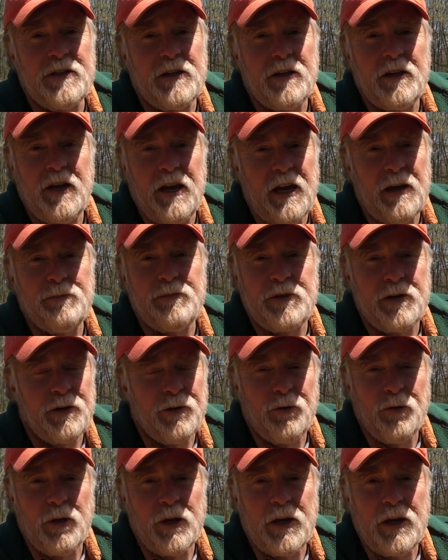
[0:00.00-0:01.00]
in Camp
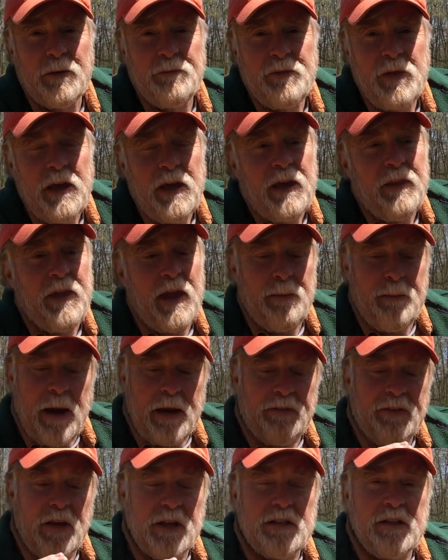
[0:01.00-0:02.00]
Talooli. They
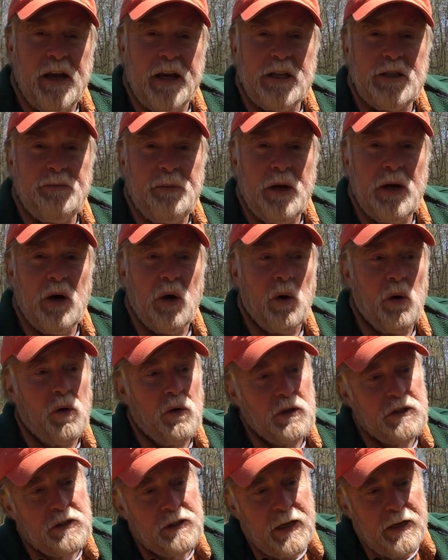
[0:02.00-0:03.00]
make these nice big
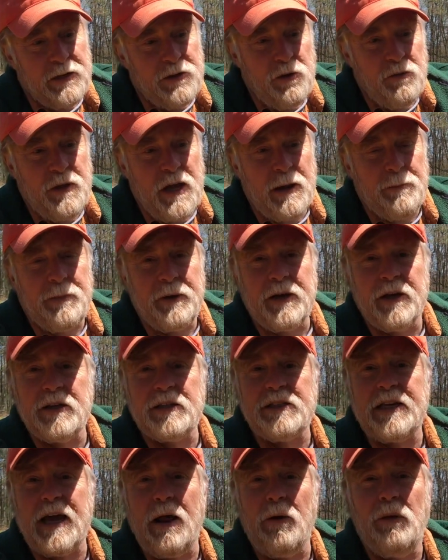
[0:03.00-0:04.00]
holes, and they do that because
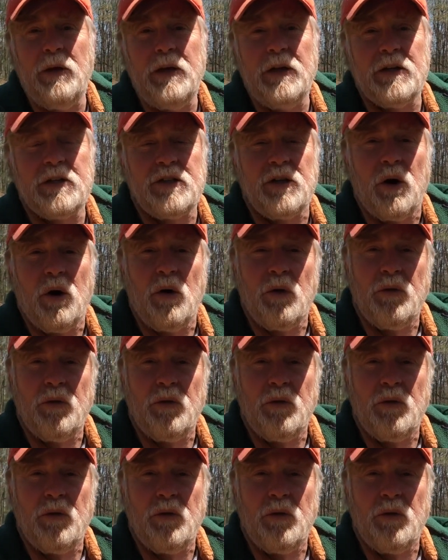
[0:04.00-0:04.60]
not only does the